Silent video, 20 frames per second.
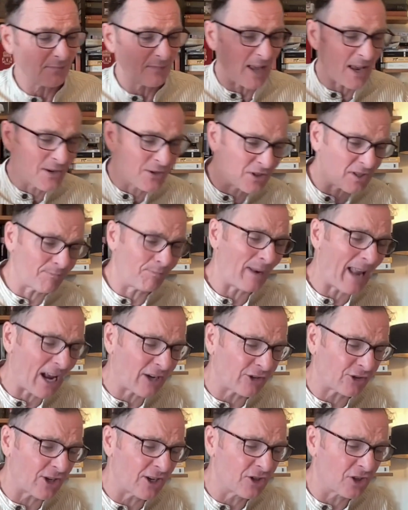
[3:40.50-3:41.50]
and
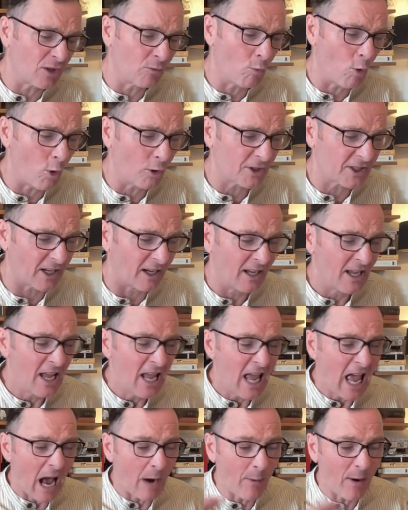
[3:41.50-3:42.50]
splashed into the water
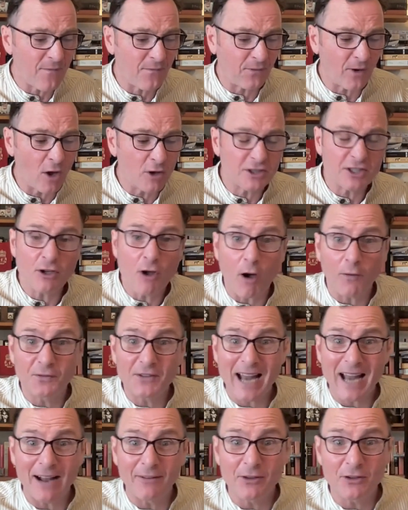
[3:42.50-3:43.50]
and went floating off
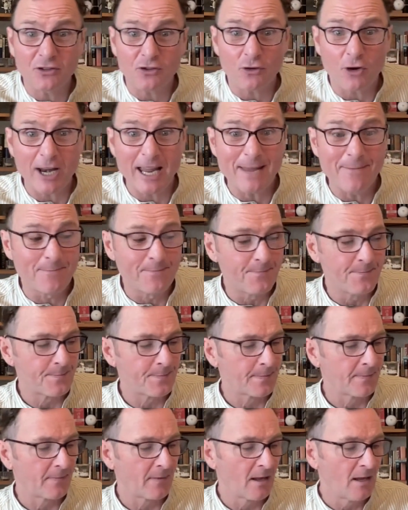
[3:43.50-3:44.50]
down the stream.
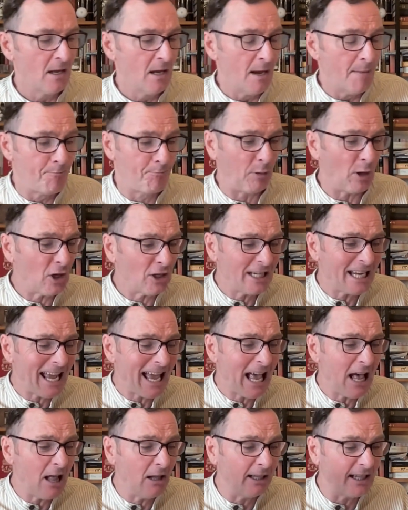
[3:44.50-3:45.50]
Bloody
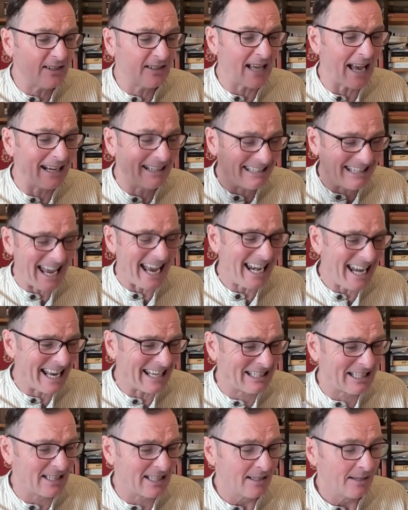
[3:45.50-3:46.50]
hell, he said, get
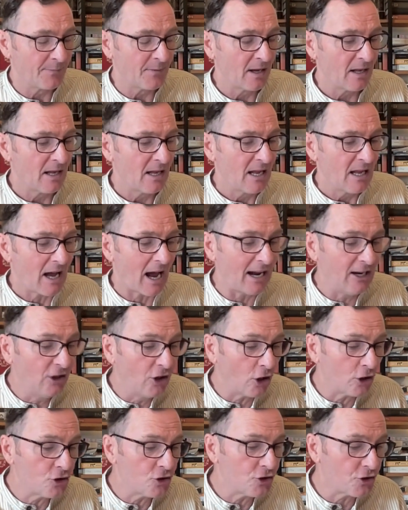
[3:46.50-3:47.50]
it! I
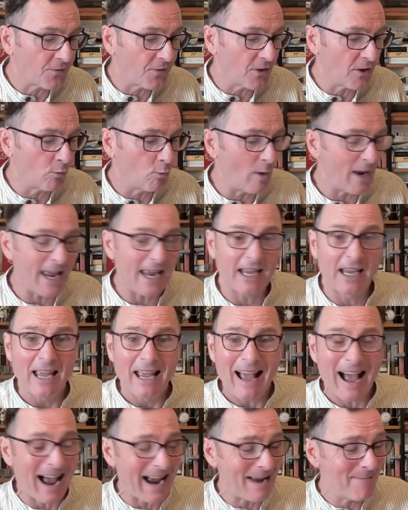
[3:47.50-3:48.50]
lunged for the wig.
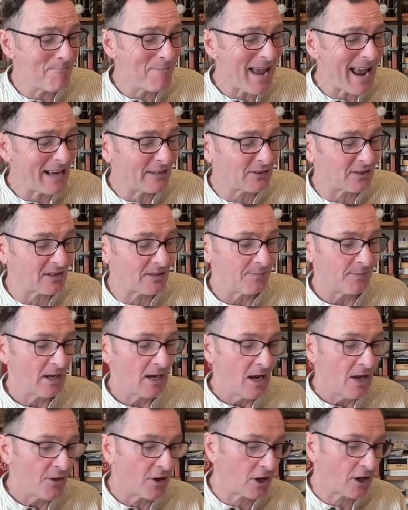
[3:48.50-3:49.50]
I missed.
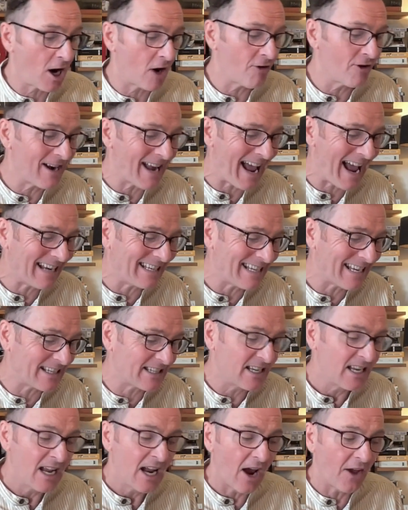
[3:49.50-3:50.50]
The current had
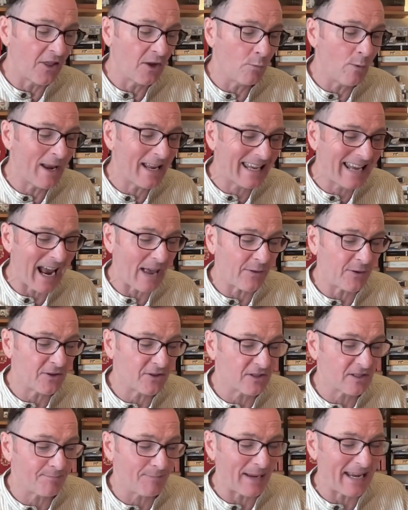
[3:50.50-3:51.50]
it, and the wig gathered
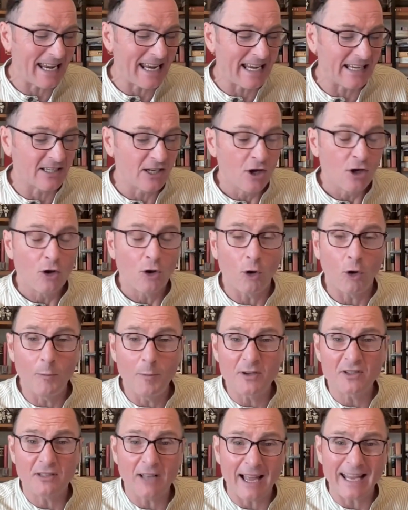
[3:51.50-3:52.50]
speed,
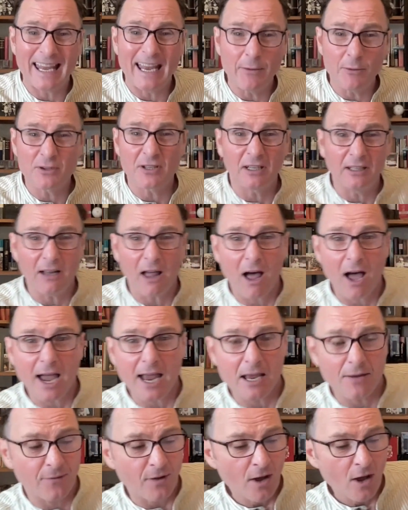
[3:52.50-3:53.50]
almost like it was
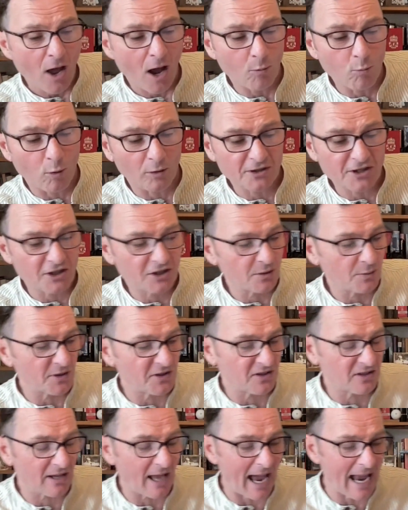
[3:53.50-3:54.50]
alive and wanted to
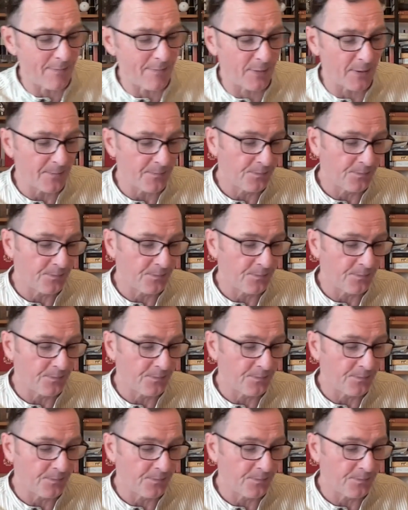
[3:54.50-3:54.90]
escape.